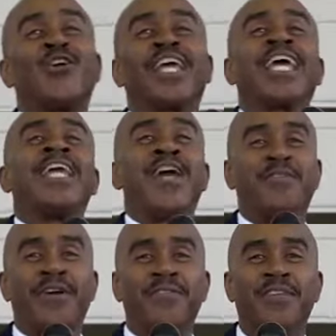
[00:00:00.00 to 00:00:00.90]
on the end
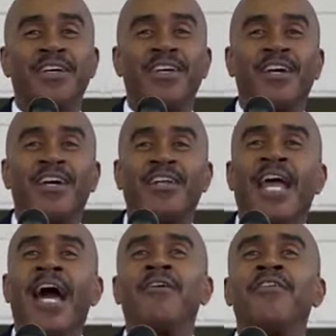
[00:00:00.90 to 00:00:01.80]
of it.
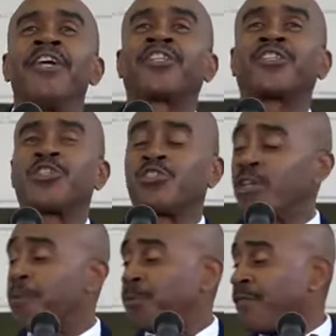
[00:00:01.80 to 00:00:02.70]
Now, this is the
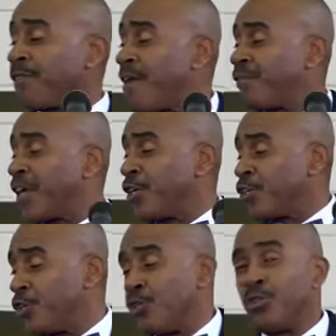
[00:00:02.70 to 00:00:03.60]
scripture that they
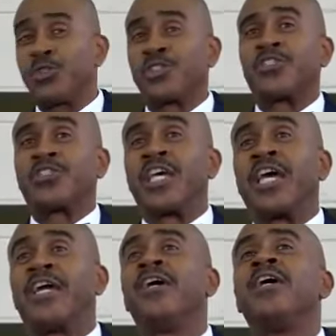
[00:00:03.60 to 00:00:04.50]
use to
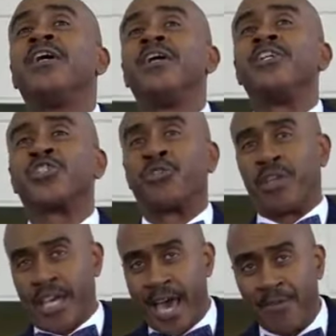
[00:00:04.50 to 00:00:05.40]
say it's
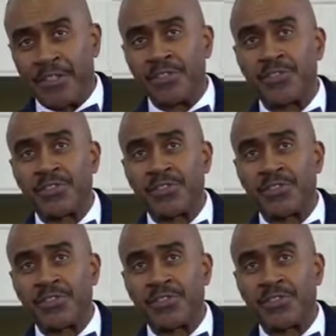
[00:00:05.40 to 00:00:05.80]
three heavens.